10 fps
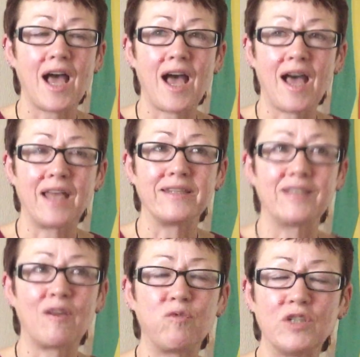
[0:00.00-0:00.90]
and
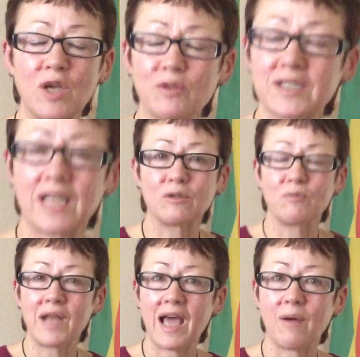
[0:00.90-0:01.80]
if we don't stand
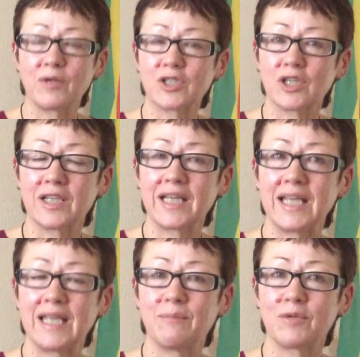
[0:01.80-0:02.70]
up now, it's going to
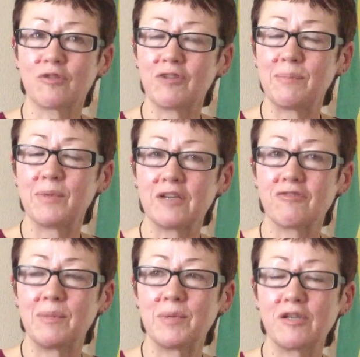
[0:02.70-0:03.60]
keep creeping.
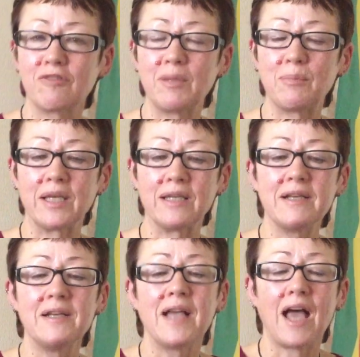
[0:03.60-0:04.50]

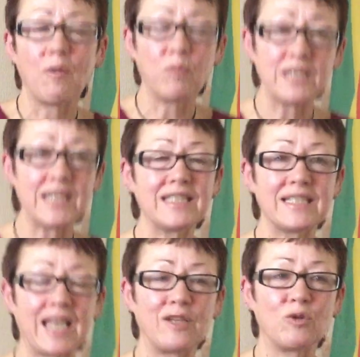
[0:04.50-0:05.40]
And we did
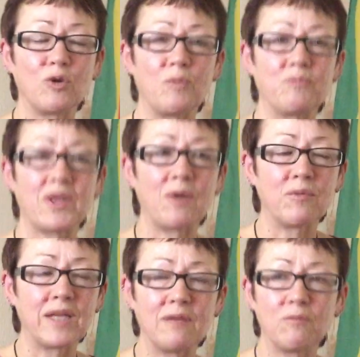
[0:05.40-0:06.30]
stand up, and
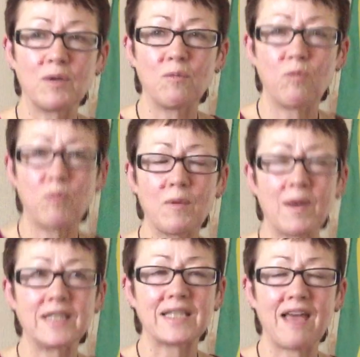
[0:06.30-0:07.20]
we
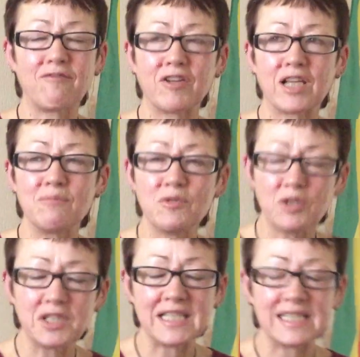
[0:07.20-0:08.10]
went to every
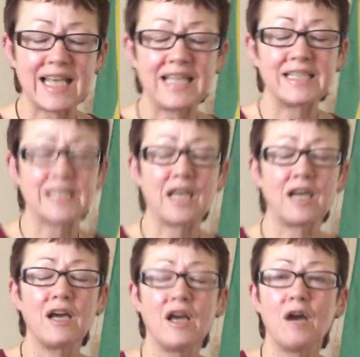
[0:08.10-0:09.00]
community
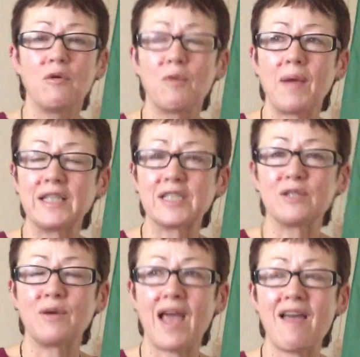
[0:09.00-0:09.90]
centre, we went
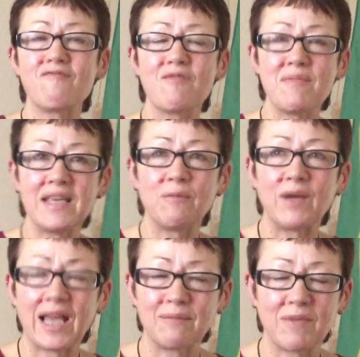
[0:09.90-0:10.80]
to every we
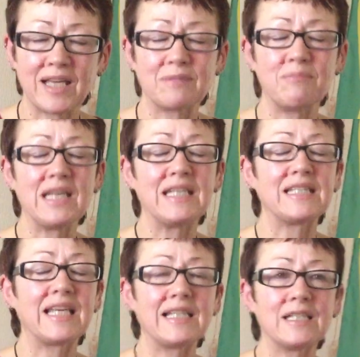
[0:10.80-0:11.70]
had mass
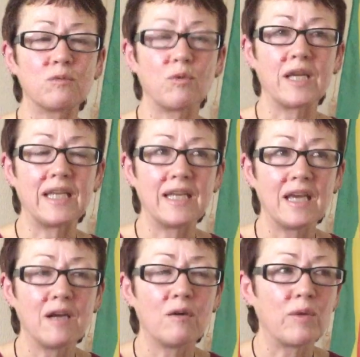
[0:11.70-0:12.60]
meetings, we
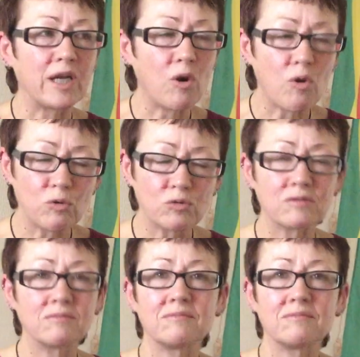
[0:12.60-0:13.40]
called